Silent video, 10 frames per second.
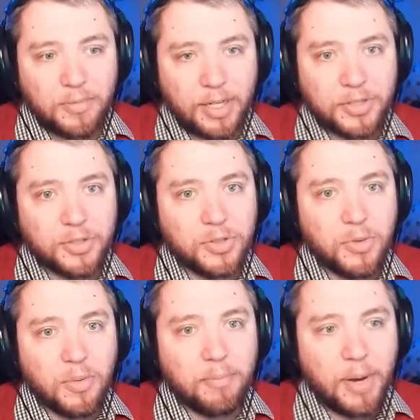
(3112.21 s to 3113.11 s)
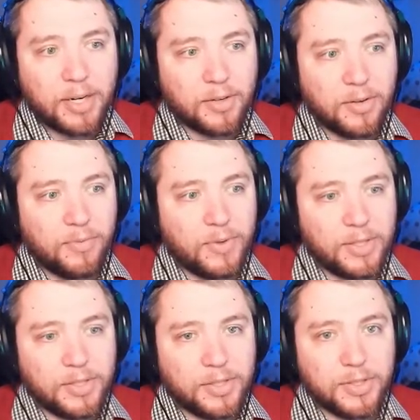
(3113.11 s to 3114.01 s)
my two better
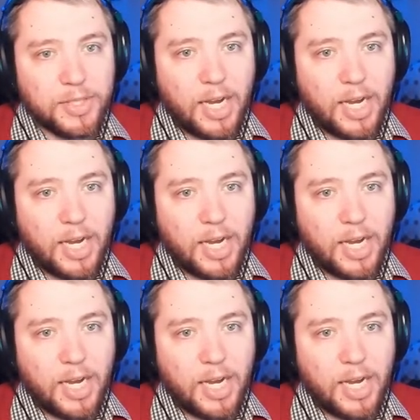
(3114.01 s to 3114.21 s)
finishers.